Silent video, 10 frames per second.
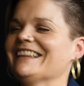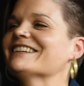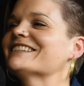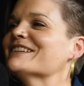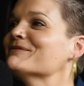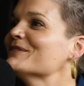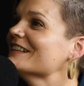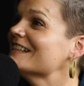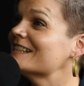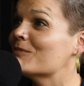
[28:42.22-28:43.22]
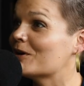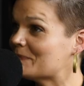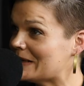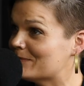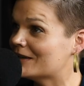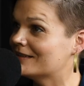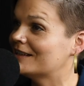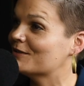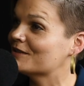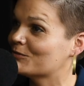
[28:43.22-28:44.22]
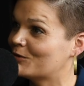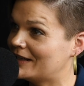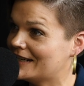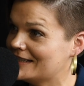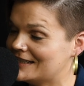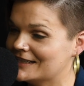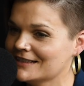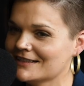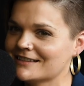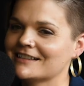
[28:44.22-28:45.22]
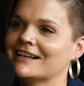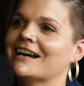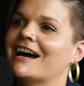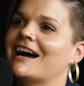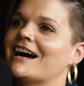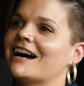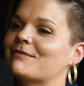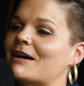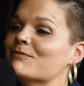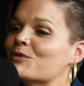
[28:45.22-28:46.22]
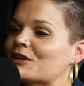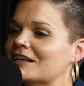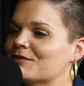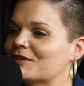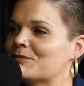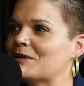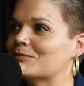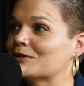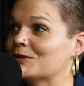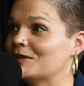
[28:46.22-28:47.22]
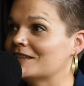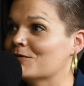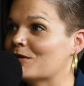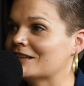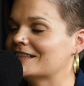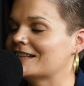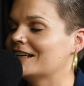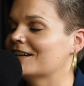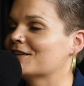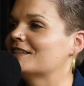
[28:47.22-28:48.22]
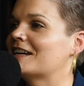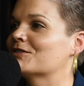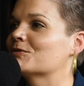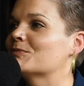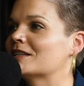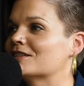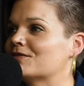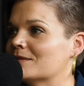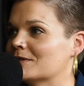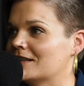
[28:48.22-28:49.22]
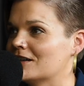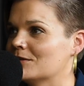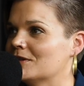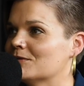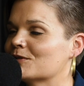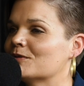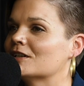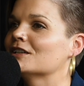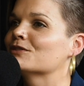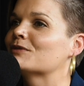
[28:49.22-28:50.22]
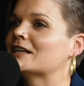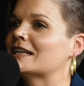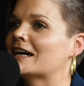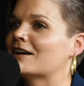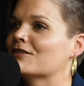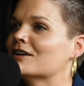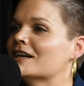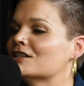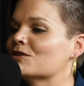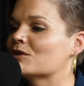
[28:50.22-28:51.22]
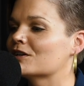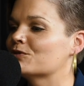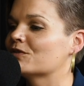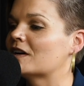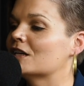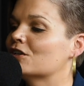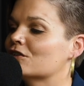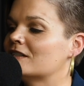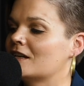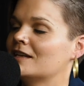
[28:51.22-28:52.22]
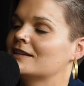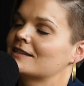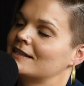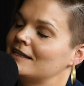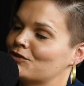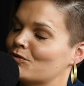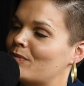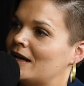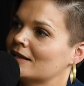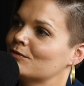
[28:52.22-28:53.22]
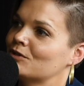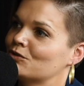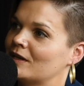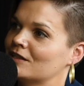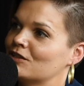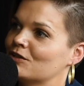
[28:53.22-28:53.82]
There's some really smart people out there with some great ideas. I'm working with the people who did the one study on attachment-based family therapy with queer youth right now to work on sort of understanding this initial pilot with trans